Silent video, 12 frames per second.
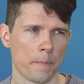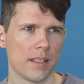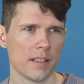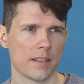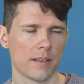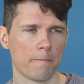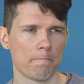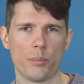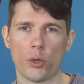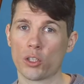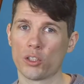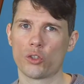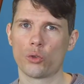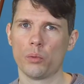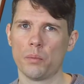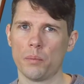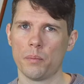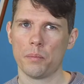it is important
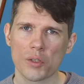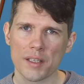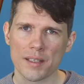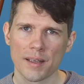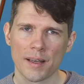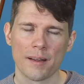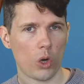to notice